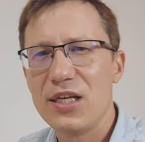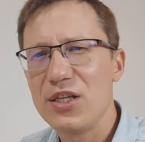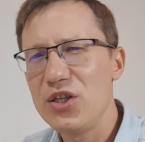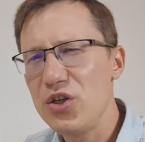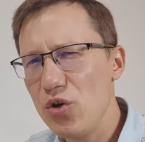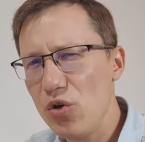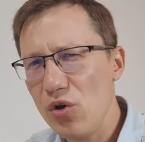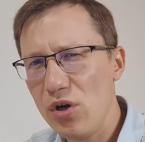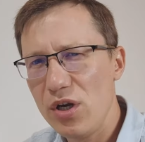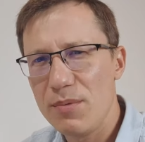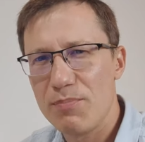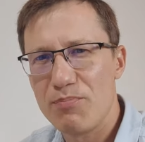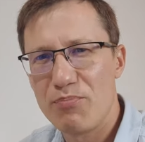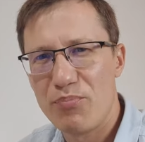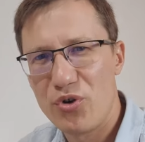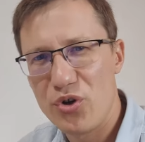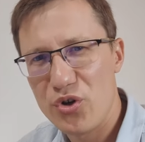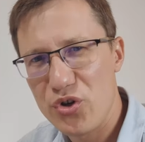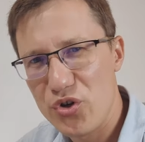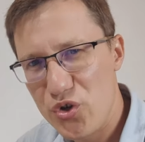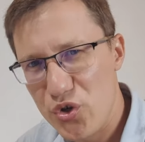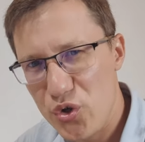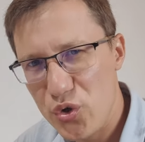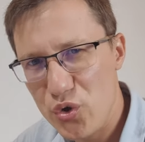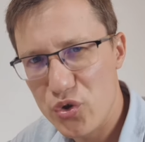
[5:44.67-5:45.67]
Newly
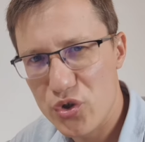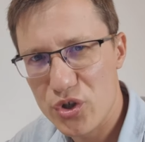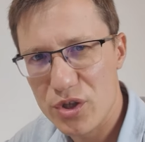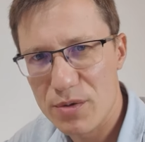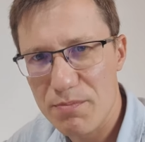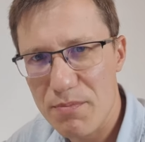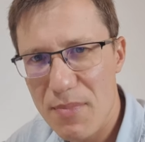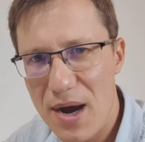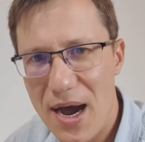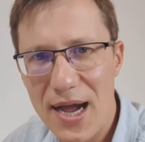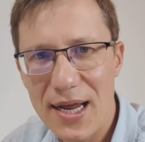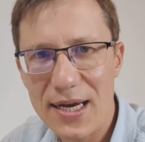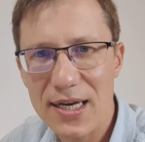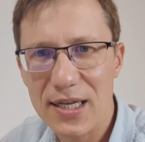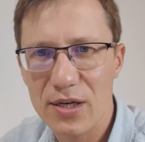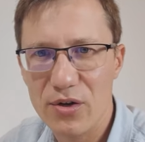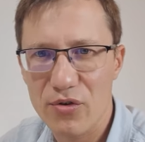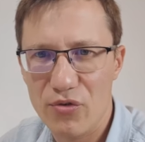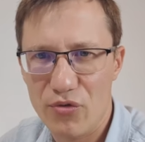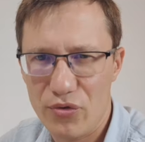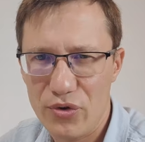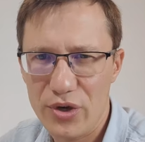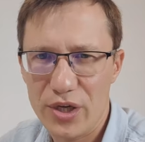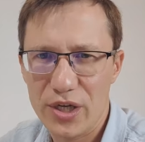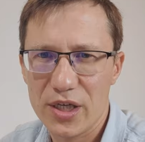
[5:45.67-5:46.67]
produced
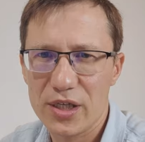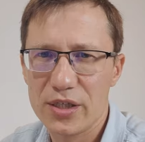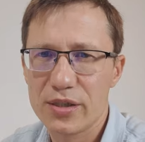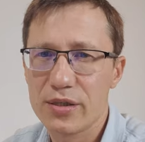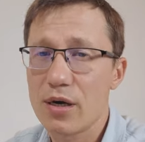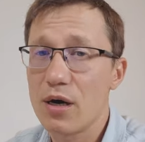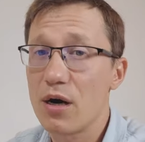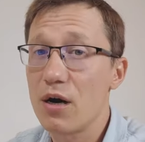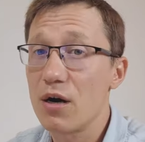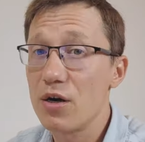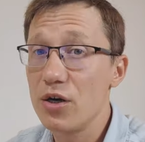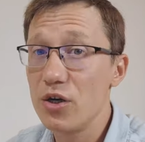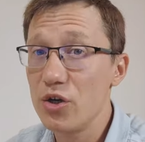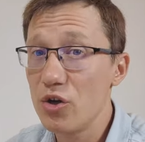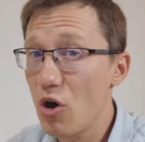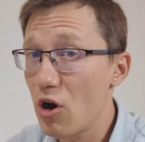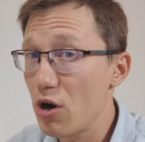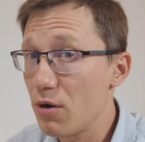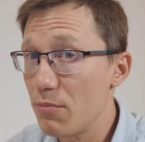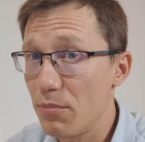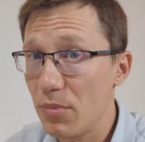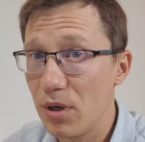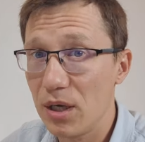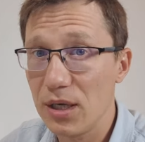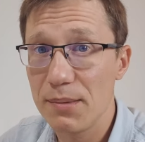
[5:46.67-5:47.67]
mining rigs are
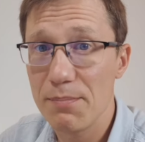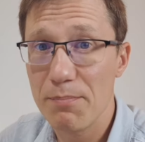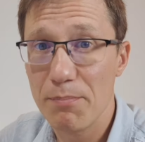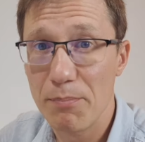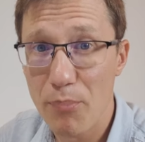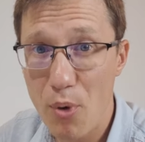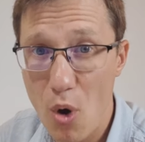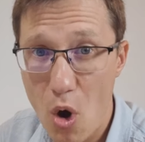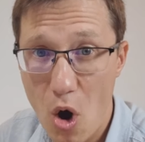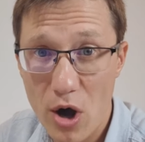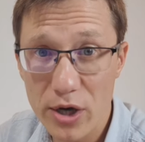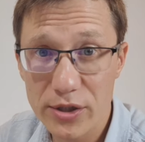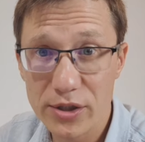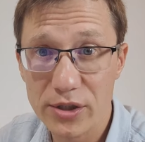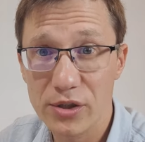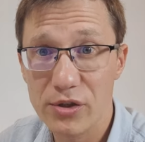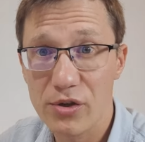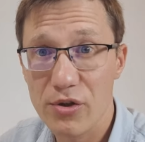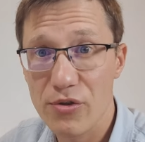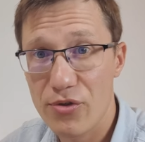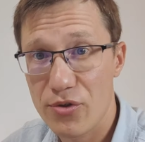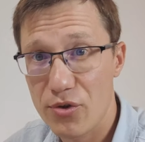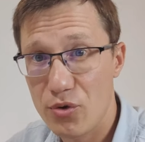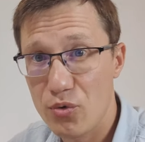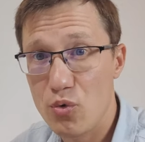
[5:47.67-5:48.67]
normally bought
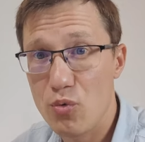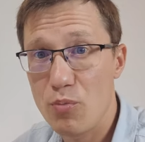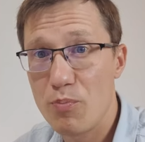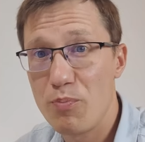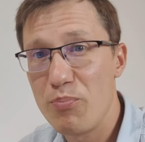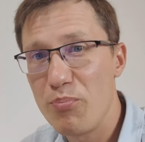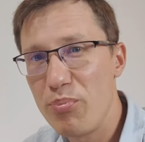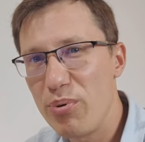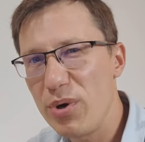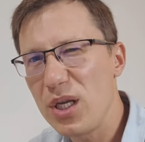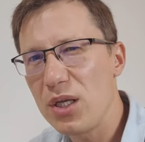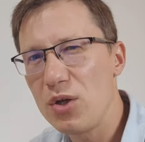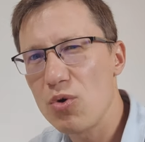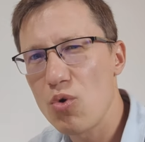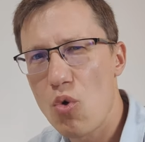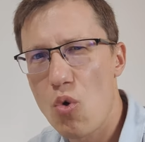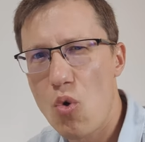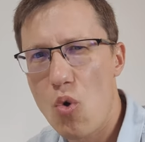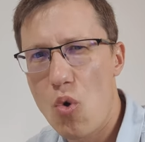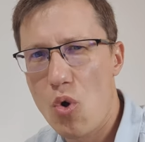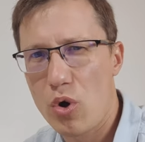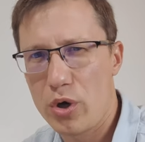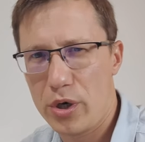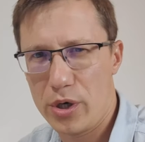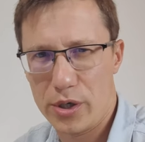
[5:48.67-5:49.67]
through
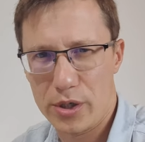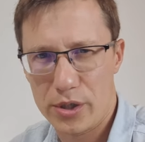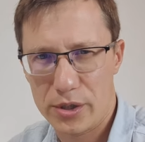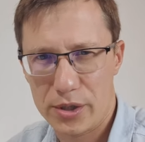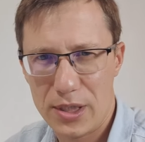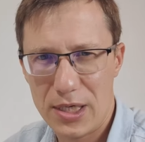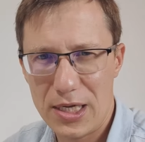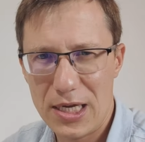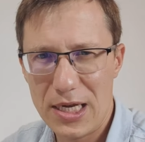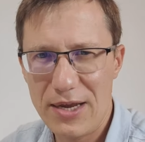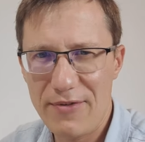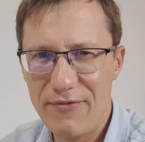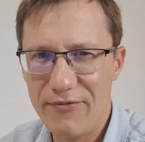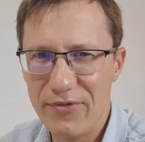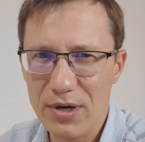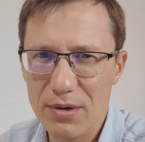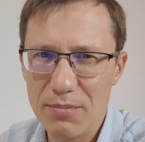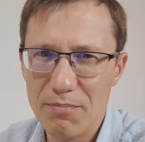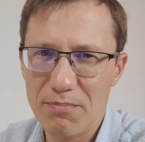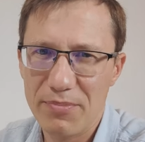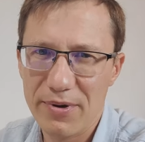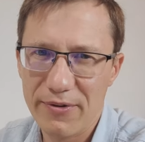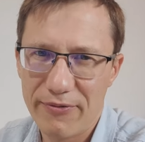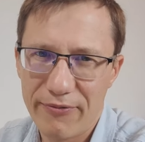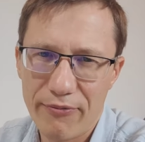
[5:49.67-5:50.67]
pre-orders
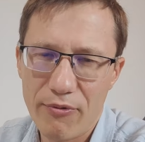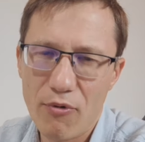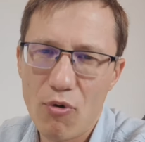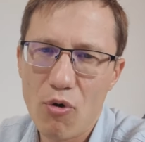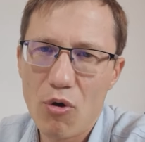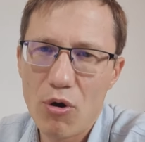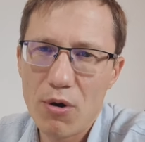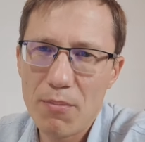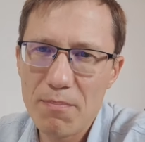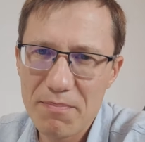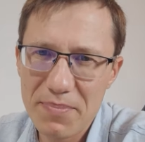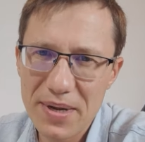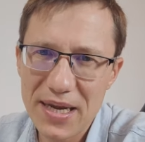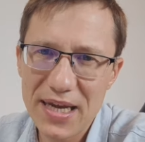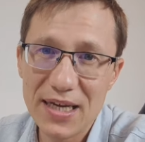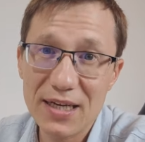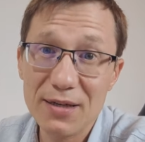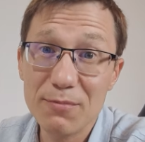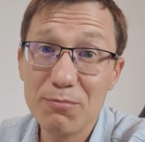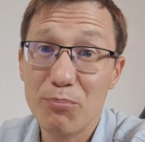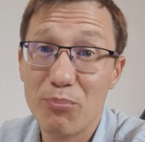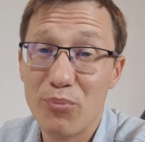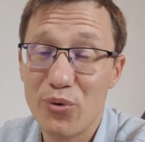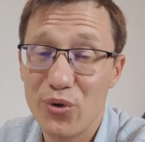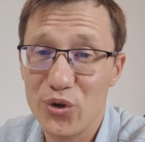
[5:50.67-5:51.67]
even before
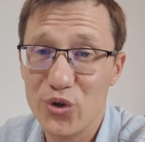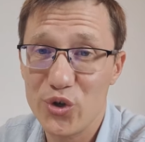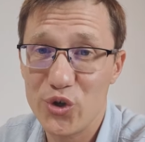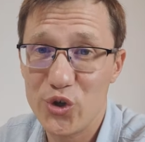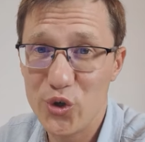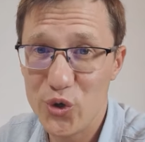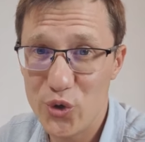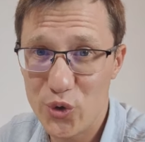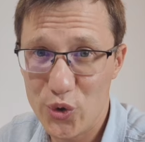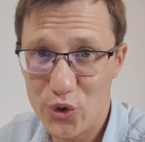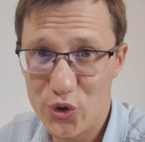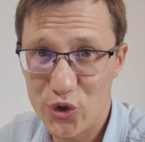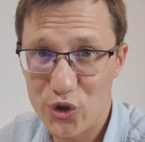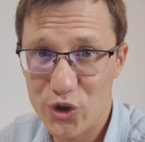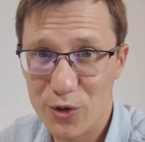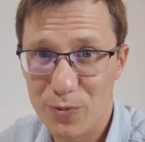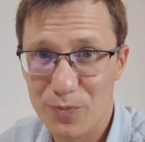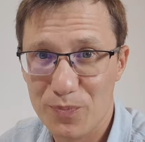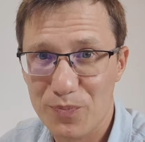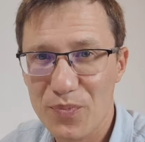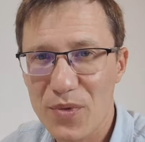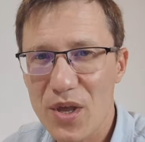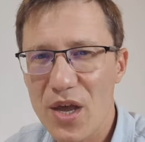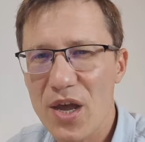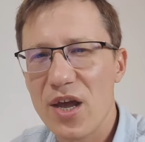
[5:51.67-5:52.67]
being produced.
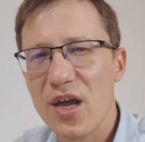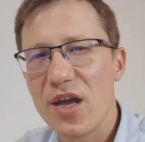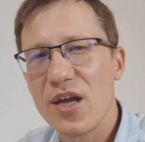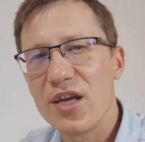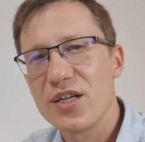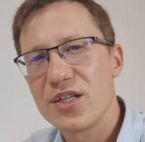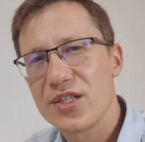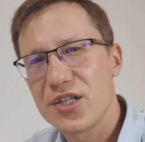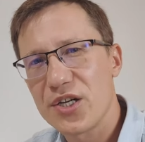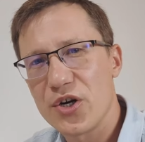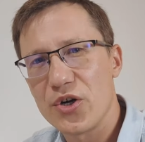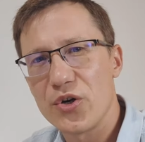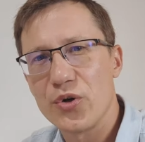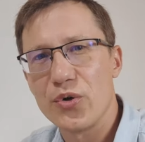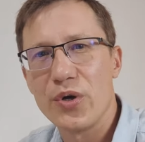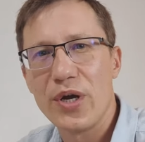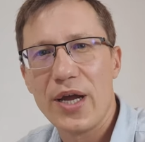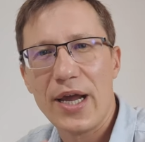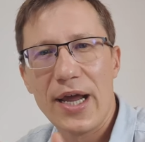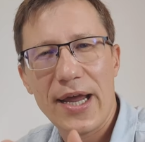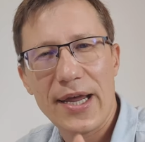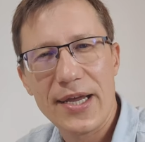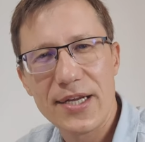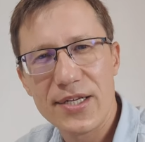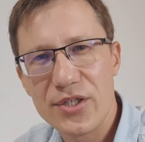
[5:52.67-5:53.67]
So,
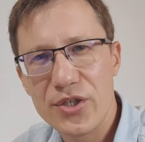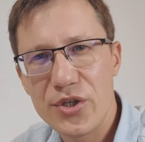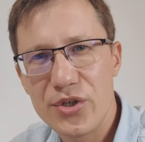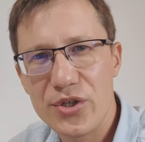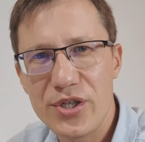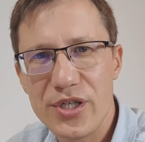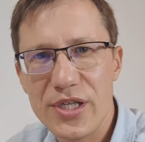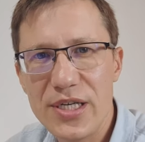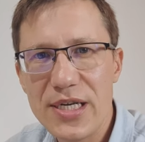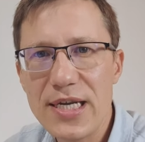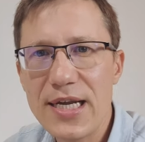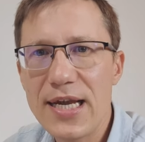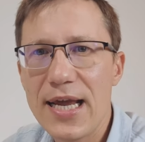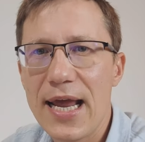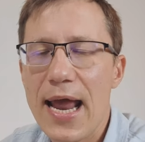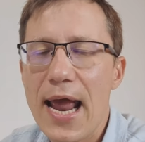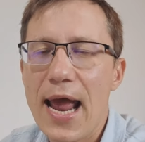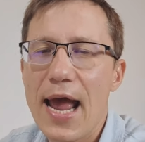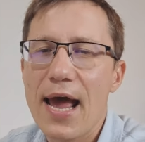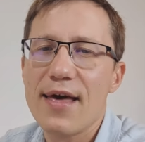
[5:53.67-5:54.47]
as you see,